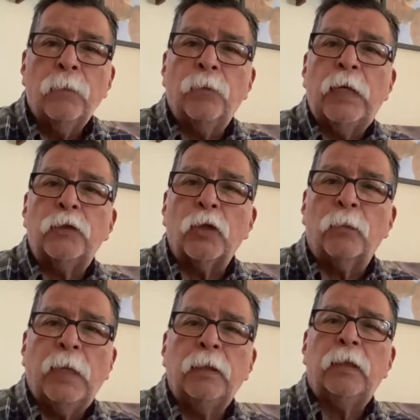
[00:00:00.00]
being
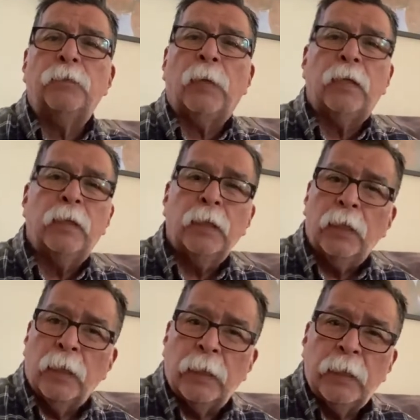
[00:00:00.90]
tormented by
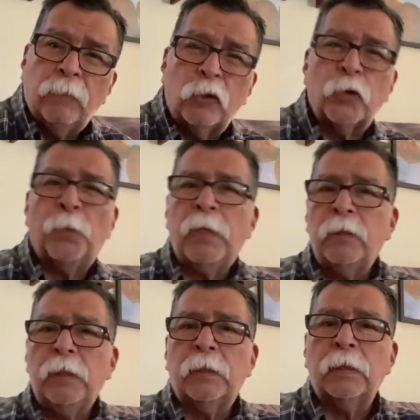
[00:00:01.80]
an evil
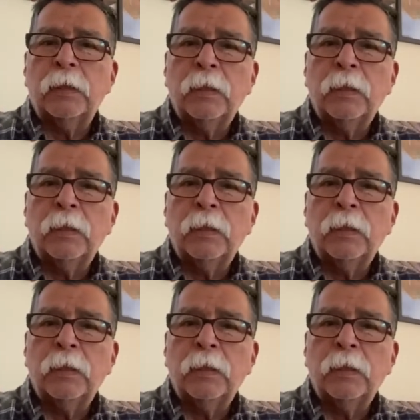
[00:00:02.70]
spirit.